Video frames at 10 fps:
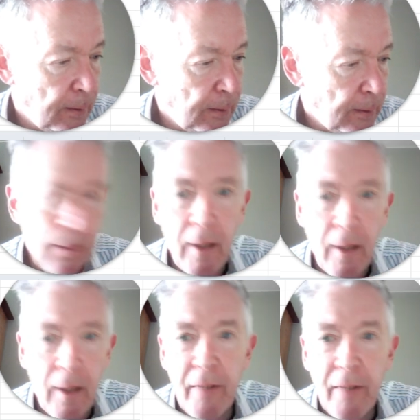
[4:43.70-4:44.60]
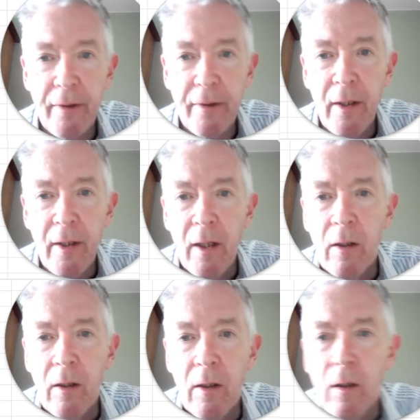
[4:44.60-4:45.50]
And then
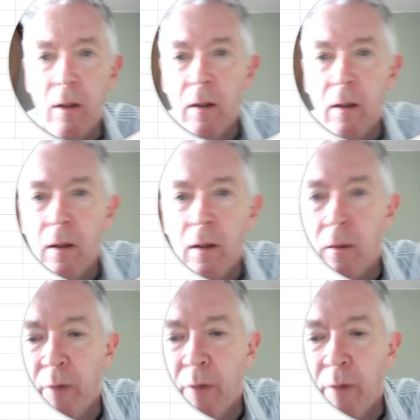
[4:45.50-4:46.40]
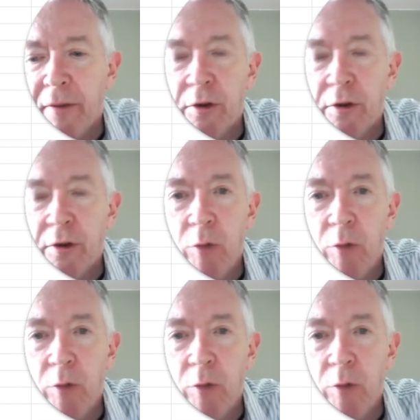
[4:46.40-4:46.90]
width is just 1.